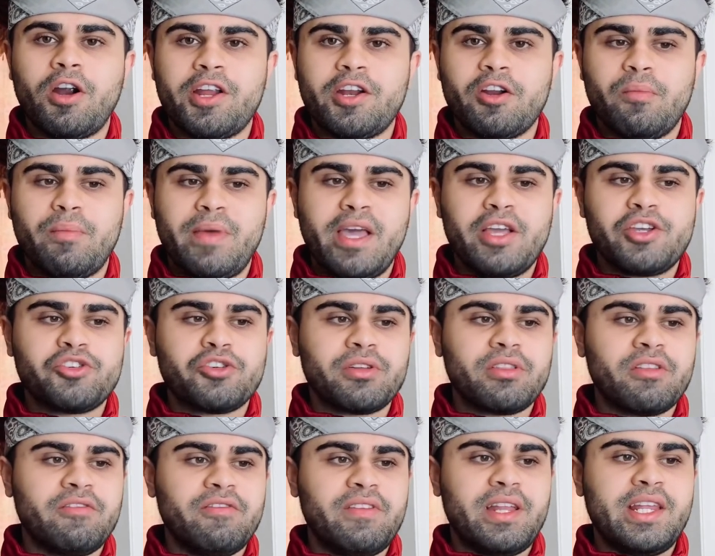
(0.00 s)
you know, make
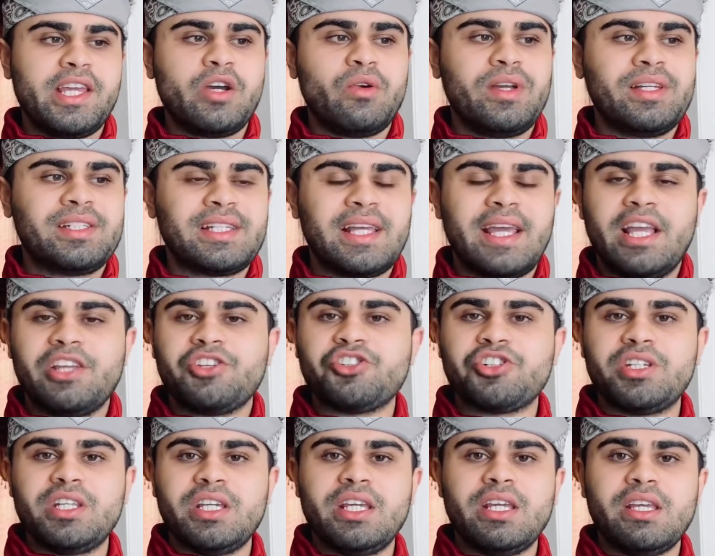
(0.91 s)
sure the video is
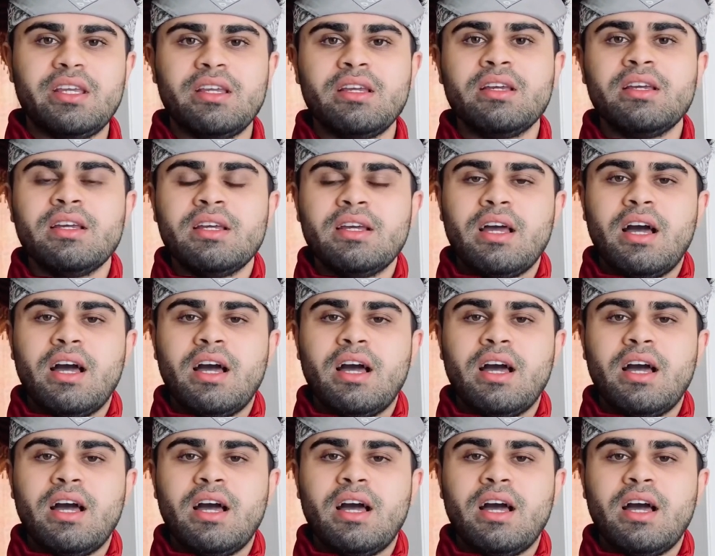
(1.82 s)
HD.